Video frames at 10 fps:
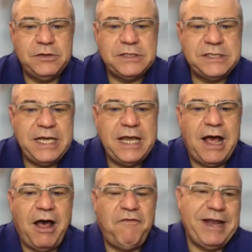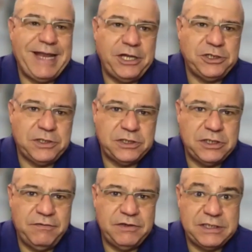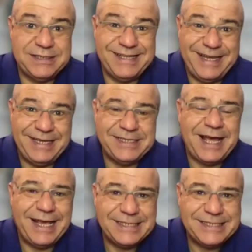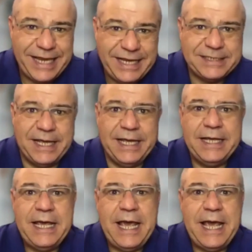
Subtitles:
to see how financial services, the entire sector,